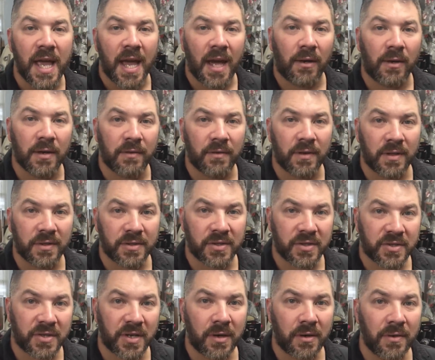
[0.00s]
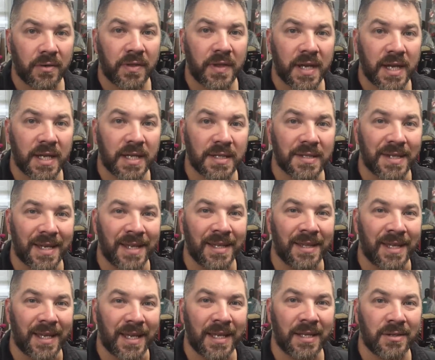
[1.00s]
However, there's certain things
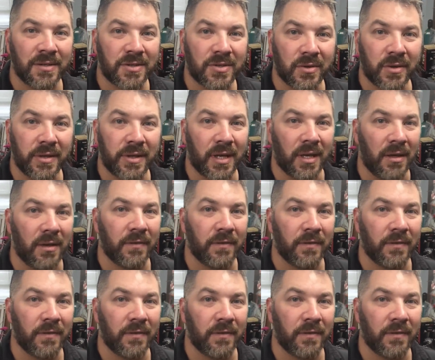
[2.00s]
in the industry that,